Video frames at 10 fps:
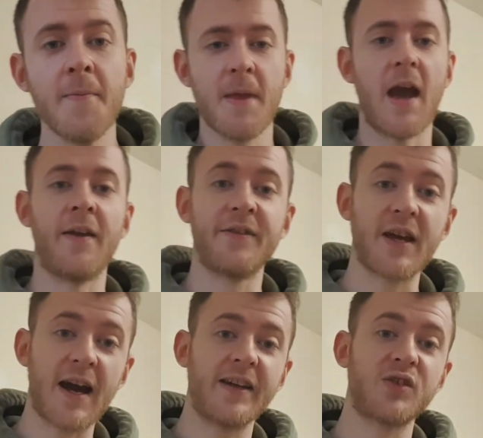And
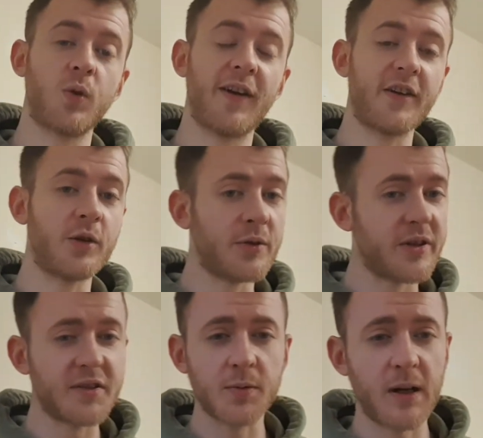that is where you
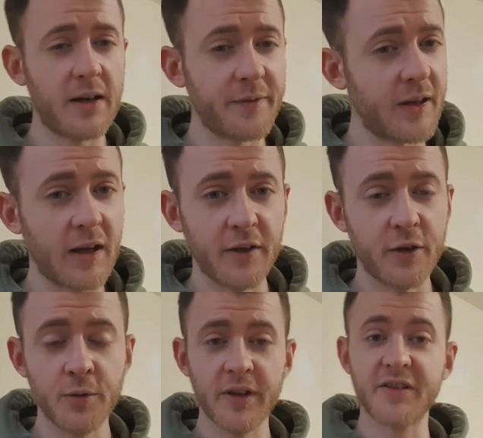need
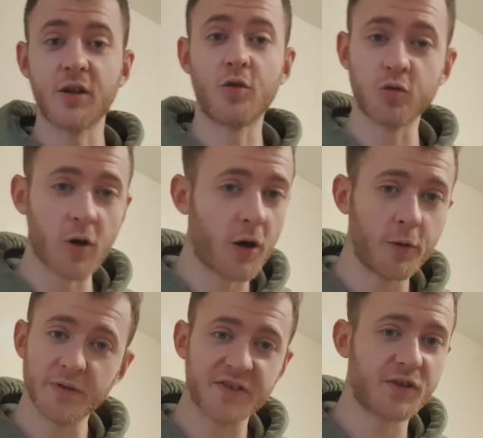to
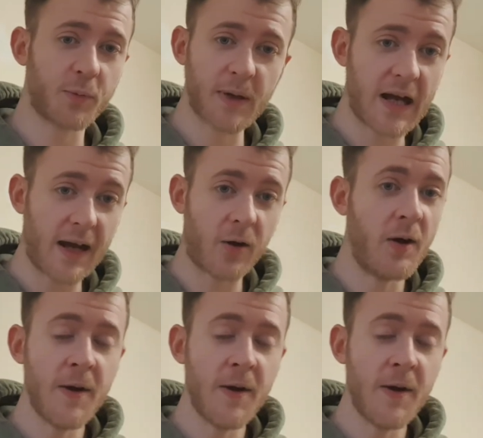grow somehow